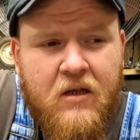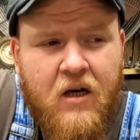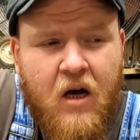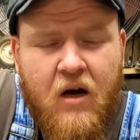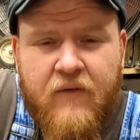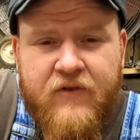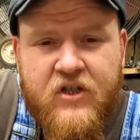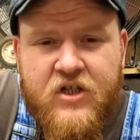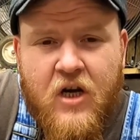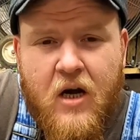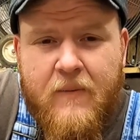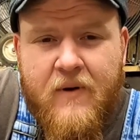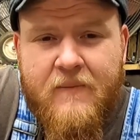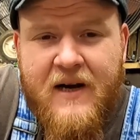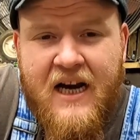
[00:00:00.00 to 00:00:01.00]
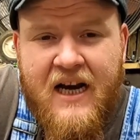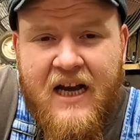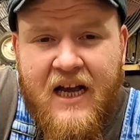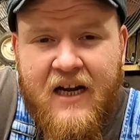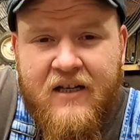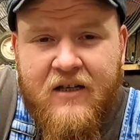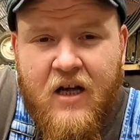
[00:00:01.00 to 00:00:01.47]
Off the top of my
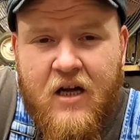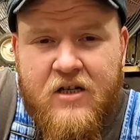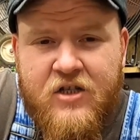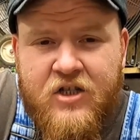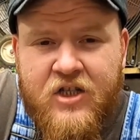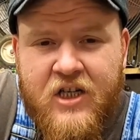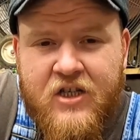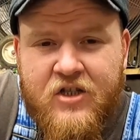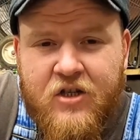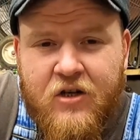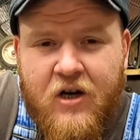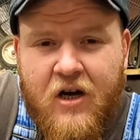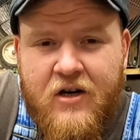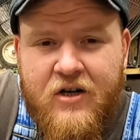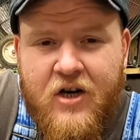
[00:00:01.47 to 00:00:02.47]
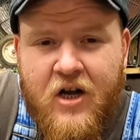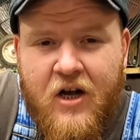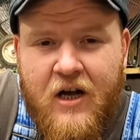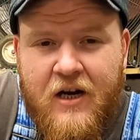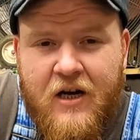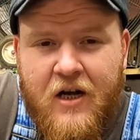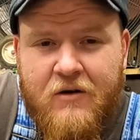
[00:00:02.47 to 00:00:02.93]
head, uncensored,
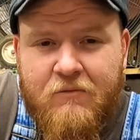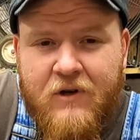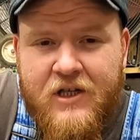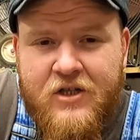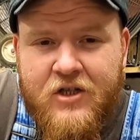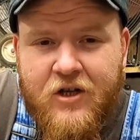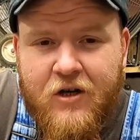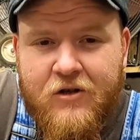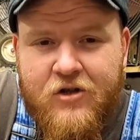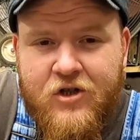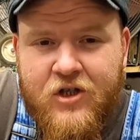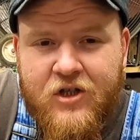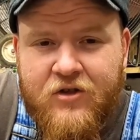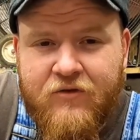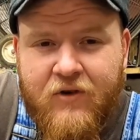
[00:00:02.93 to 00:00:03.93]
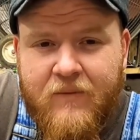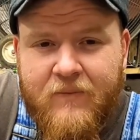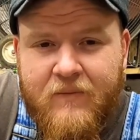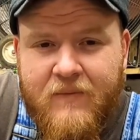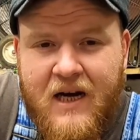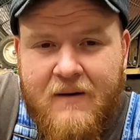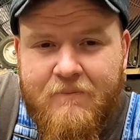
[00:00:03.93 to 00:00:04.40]
uncut, unresearched, just
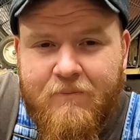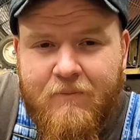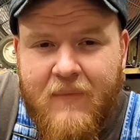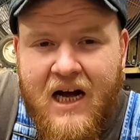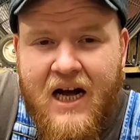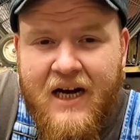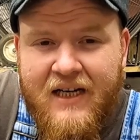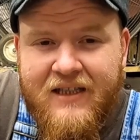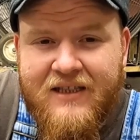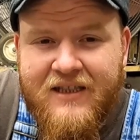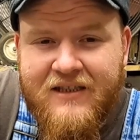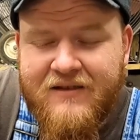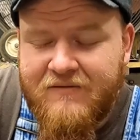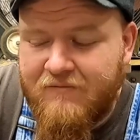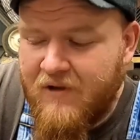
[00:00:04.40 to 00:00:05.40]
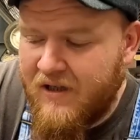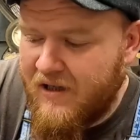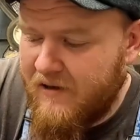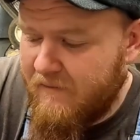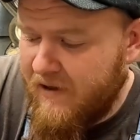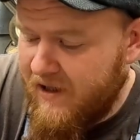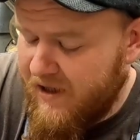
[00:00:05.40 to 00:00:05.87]
from my mind. What
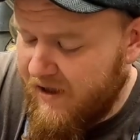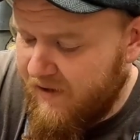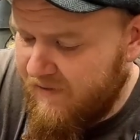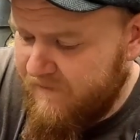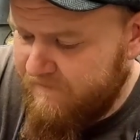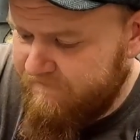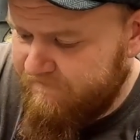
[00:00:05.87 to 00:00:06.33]
can we do?